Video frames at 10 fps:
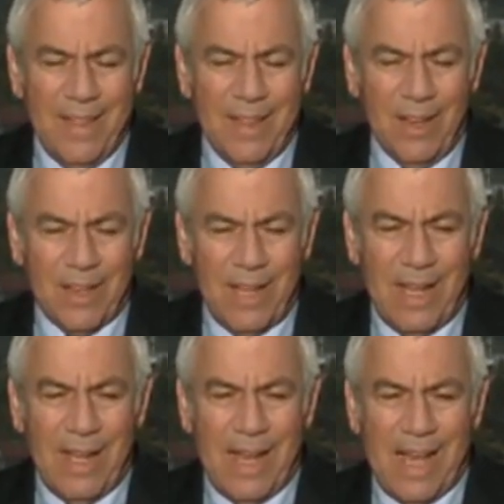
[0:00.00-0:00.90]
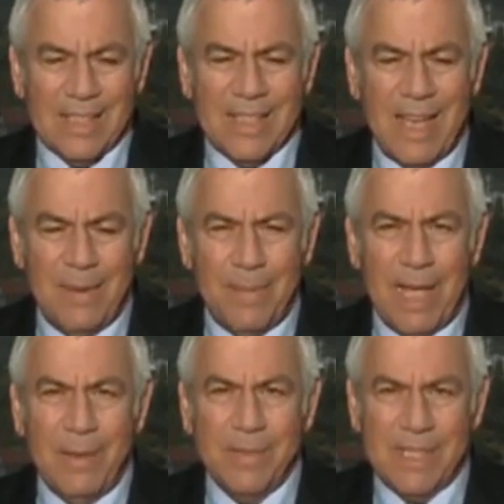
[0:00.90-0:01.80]
look, Assad
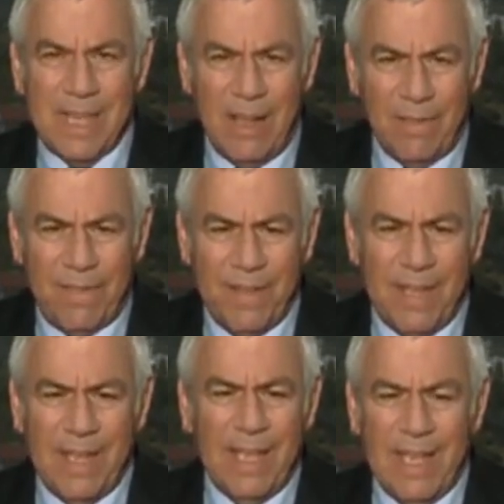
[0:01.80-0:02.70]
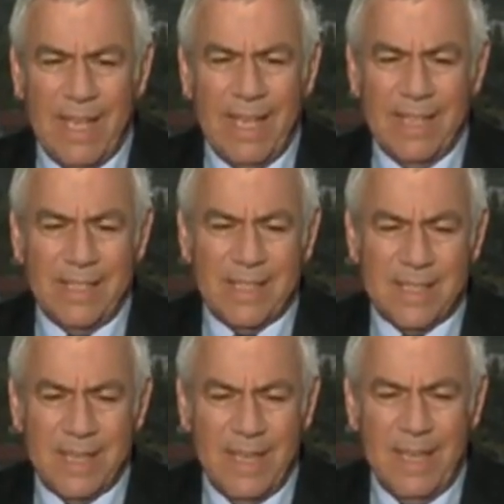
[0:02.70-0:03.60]
by himself
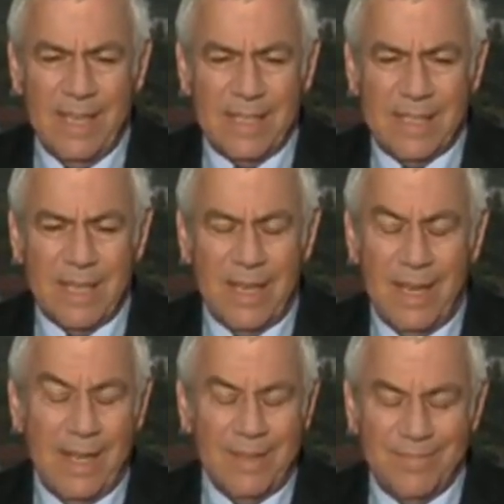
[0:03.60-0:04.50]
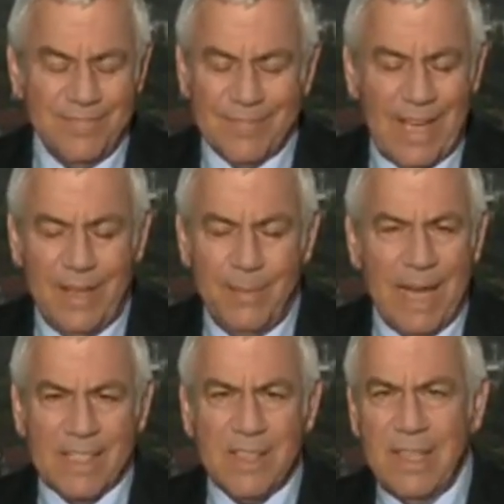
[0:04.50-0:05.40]
is an
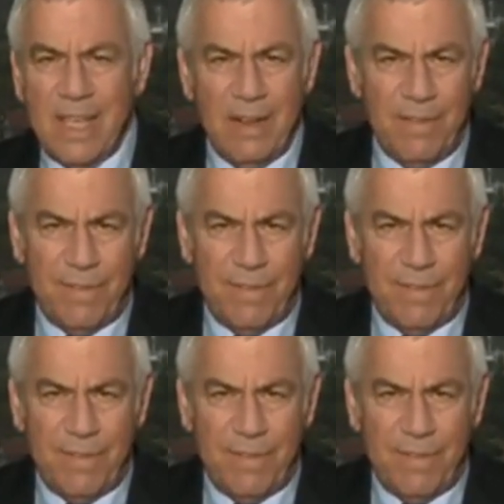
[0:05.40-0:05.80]
emasculated